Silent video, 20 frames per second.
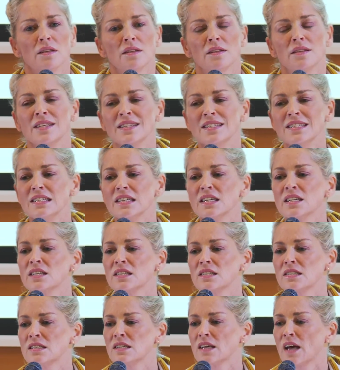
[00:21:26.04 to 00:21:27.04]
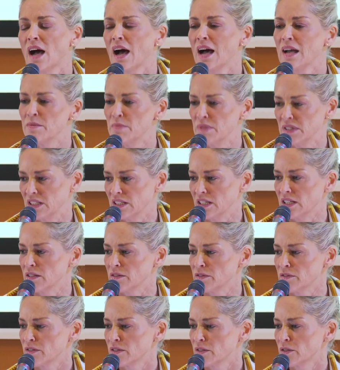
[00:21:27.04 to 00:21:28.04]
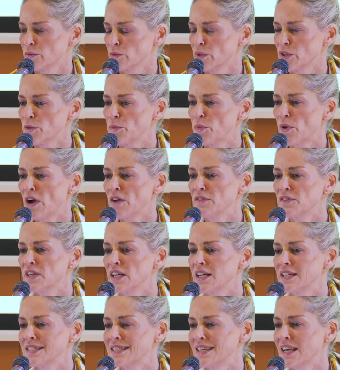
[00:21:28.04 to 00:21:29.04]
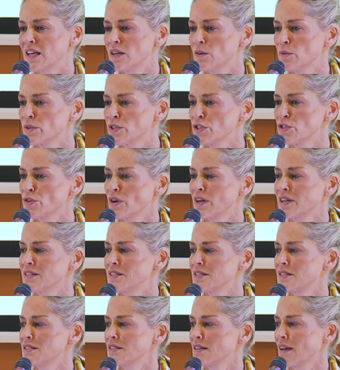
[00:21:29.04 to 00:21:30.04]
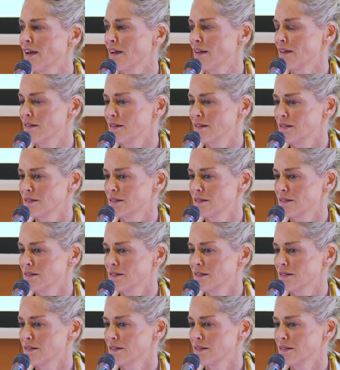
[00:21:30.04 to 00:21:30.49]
This is, I believe, what the prophet Isaiah was trying to say.